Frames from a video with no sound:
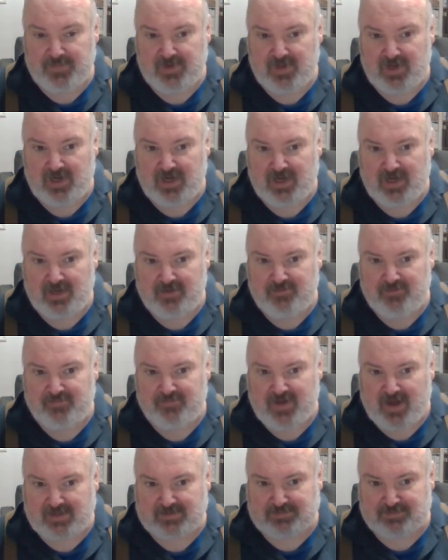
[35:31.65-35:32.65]
If you've
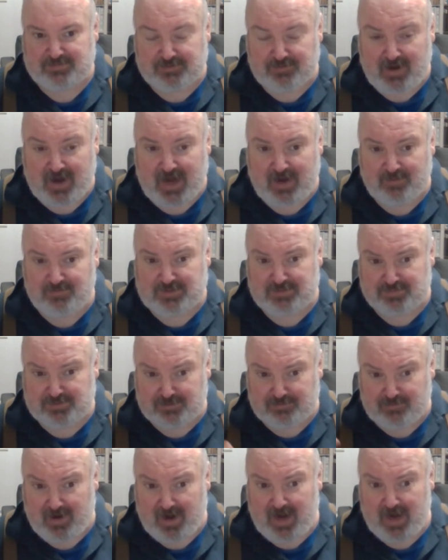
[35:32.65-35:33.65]
not subscribed,
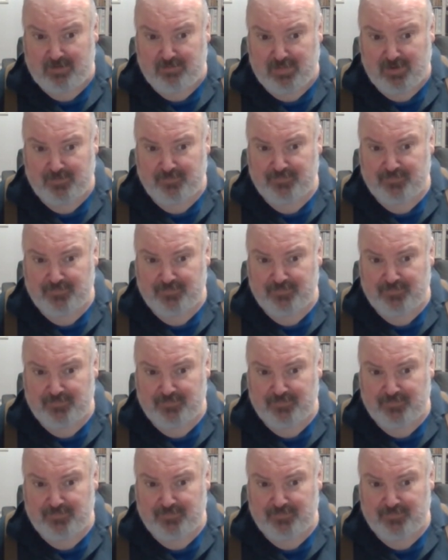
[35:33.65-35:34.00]
subscribe.